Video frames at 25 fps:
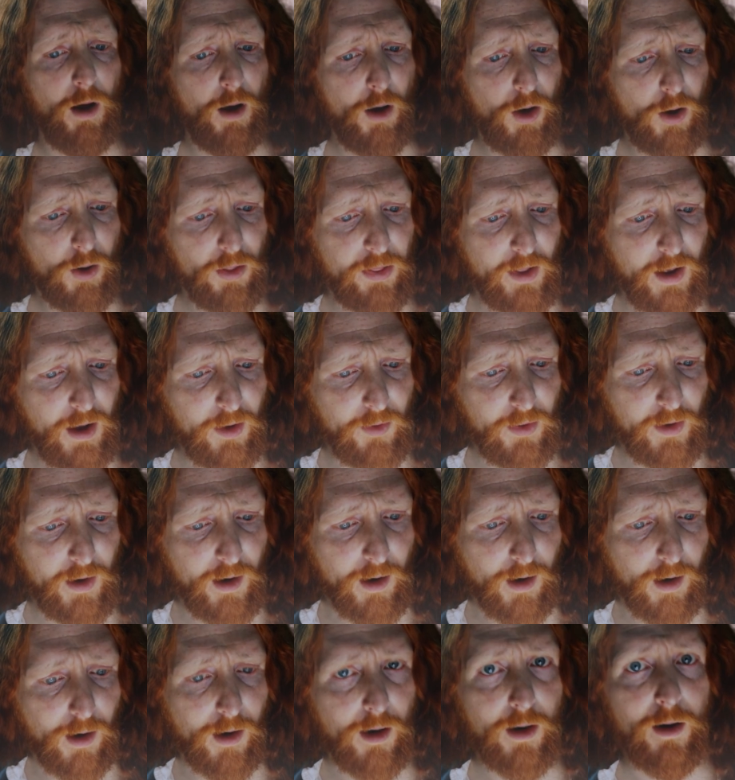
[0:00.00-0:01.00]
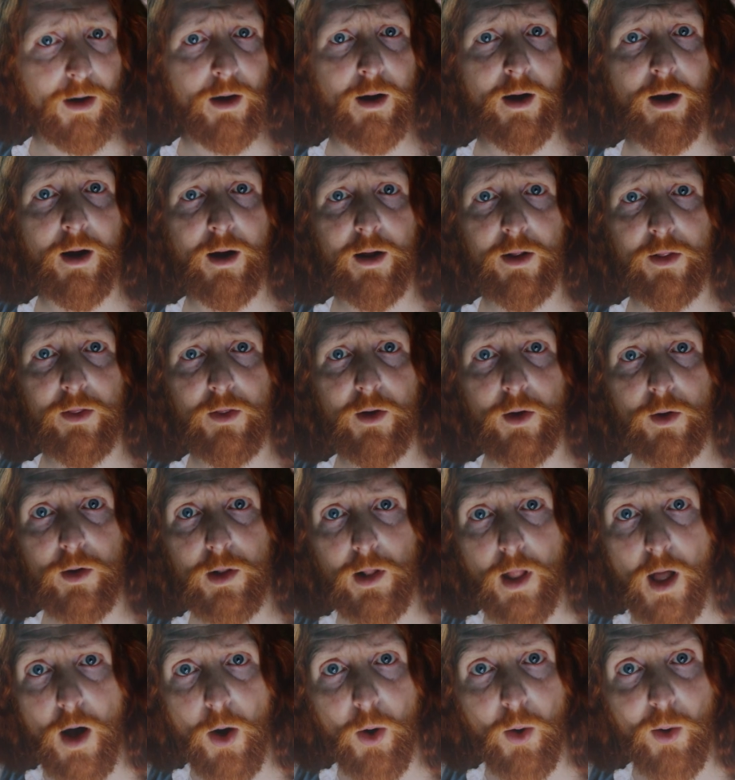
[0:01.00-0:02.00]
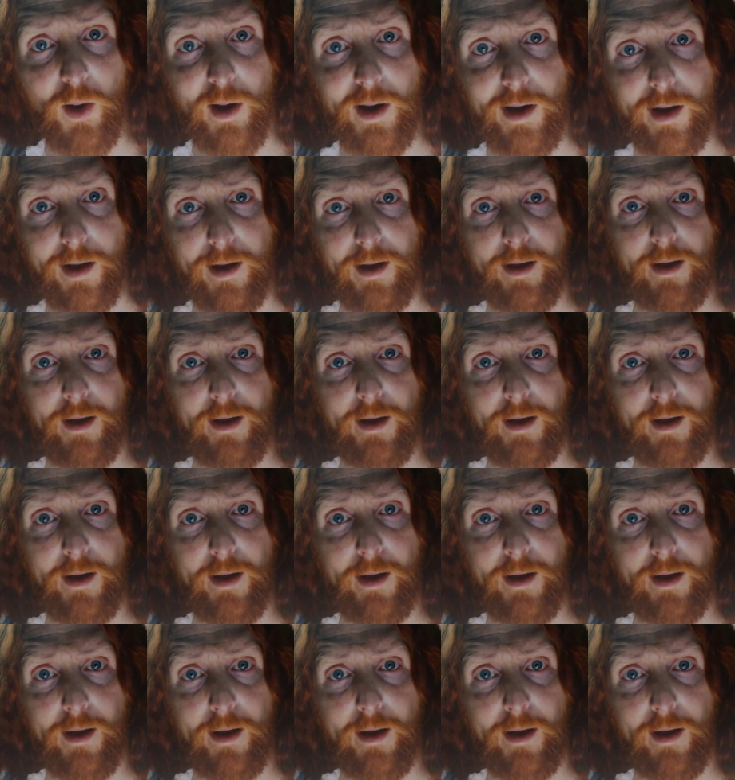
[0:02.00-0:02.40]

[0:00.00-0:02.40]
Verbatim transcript: Oh, there they are. They're glowing.